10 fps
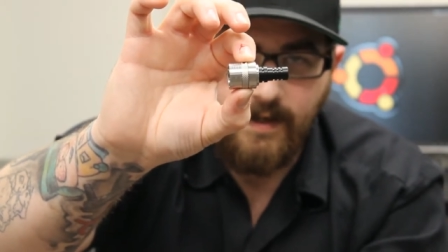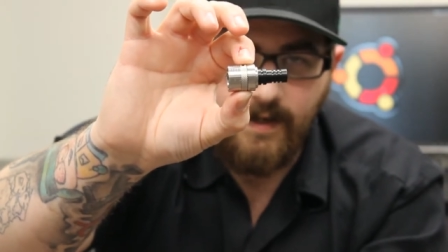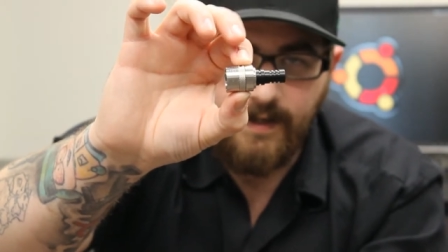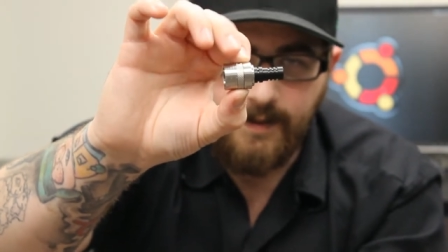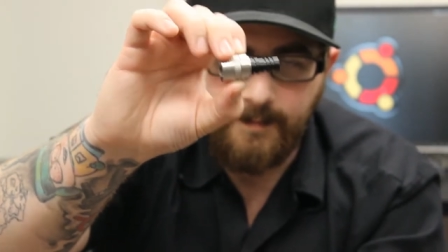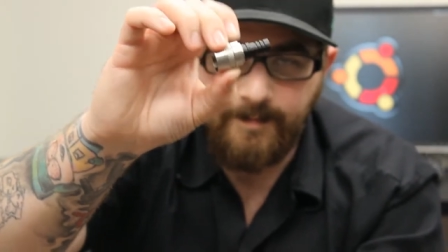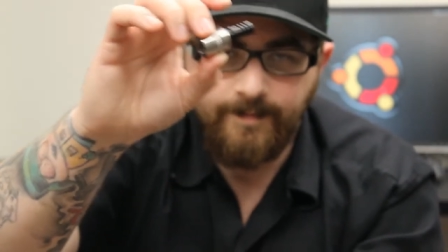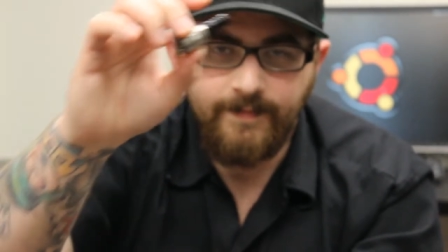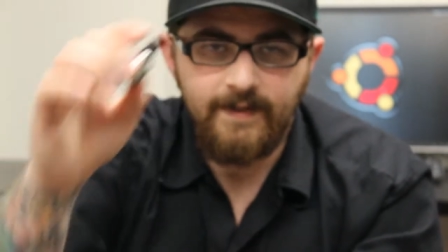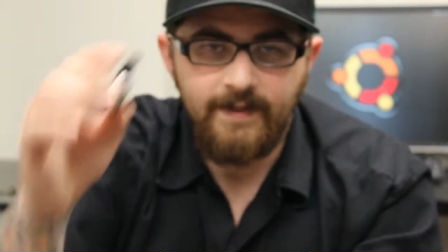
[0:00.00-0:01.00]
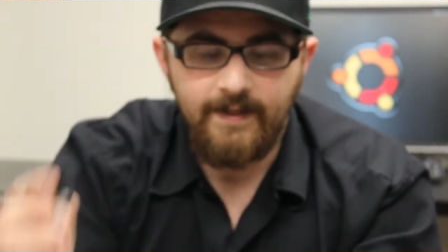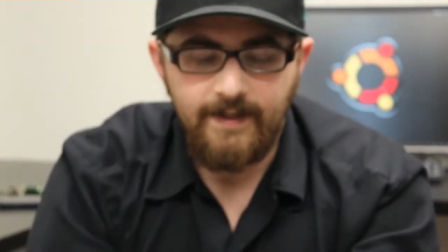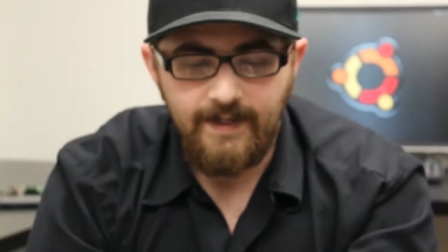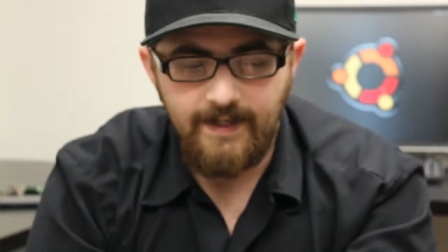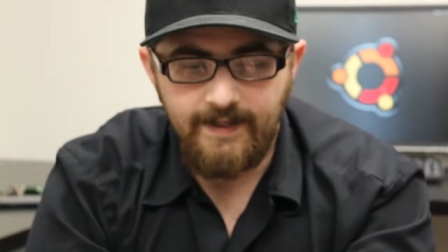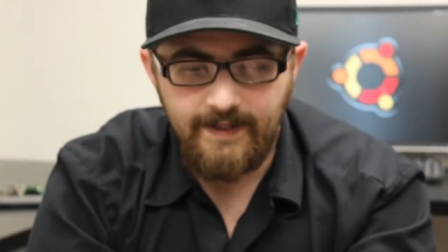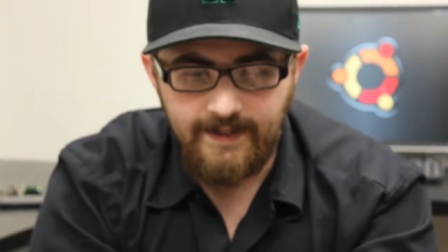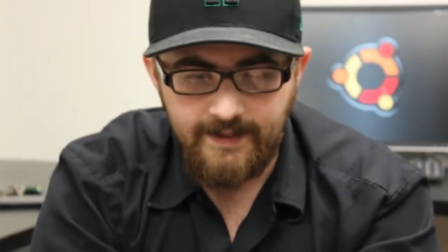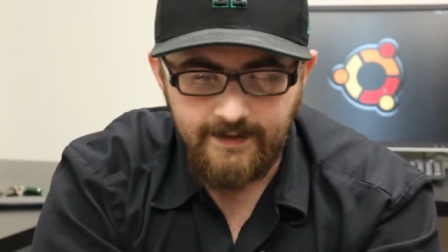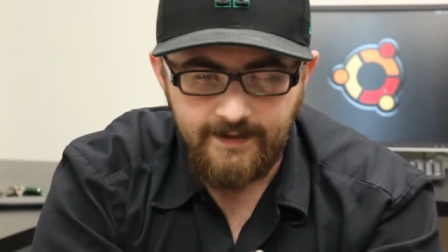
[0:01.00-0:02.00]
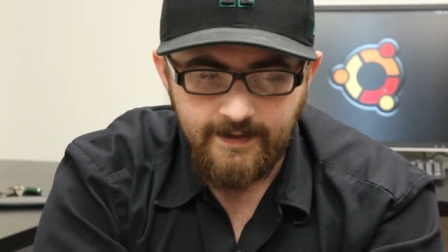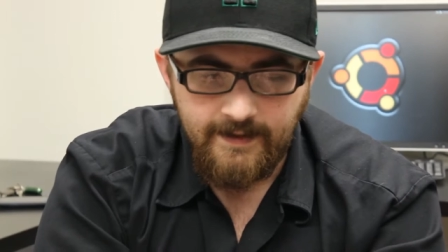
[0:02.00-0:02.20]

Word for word: Um, and then